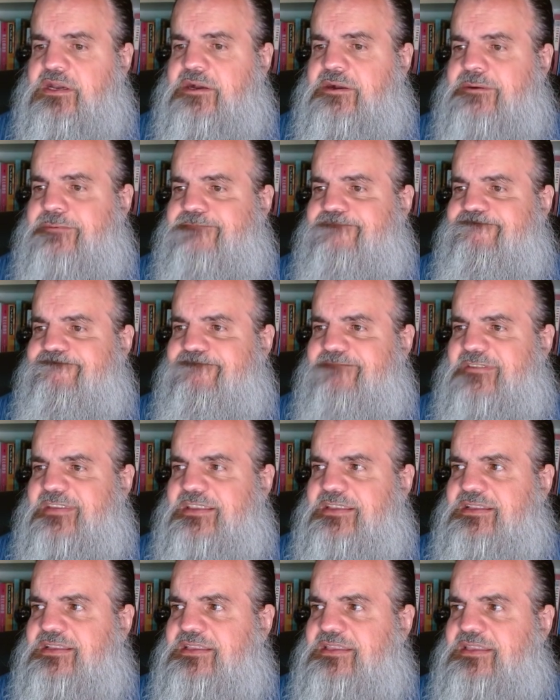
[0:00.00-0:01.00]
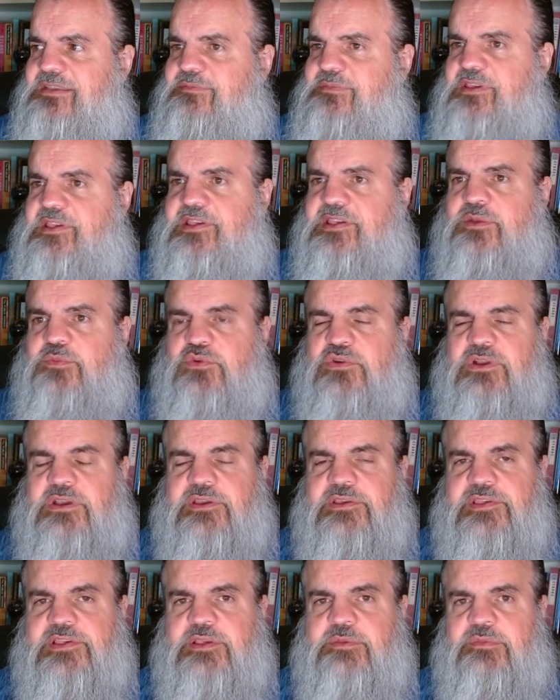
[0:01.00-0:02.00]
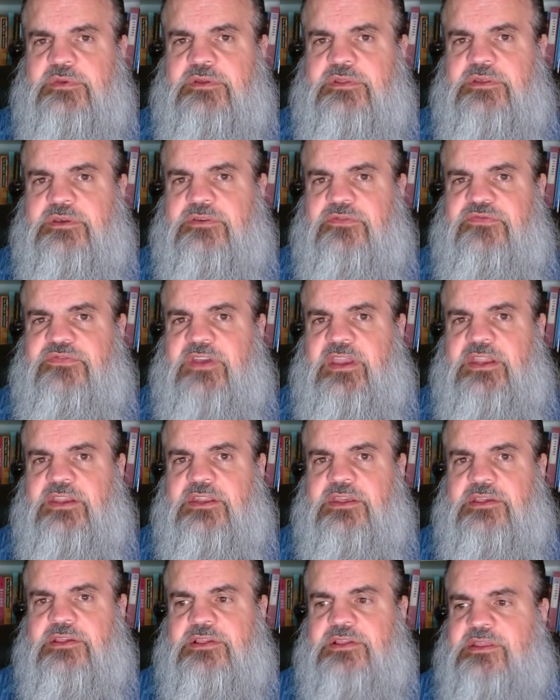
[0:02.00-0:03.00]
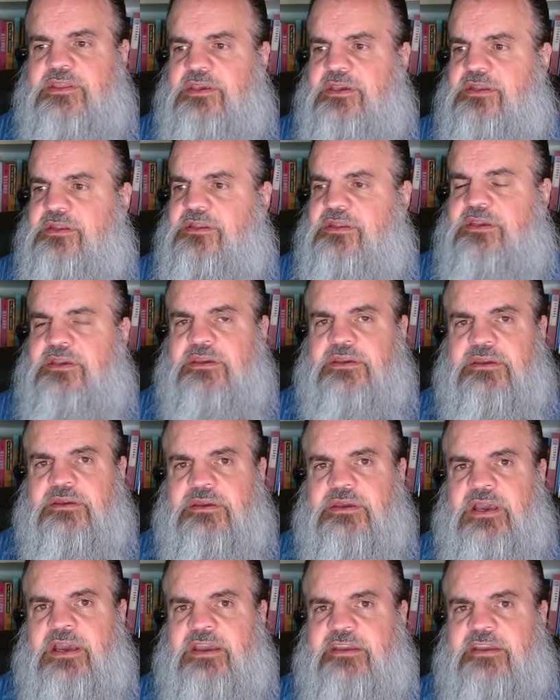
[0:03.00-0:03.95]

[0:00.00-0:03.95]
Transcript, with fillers: Um, let me summarize some of the findings that uh,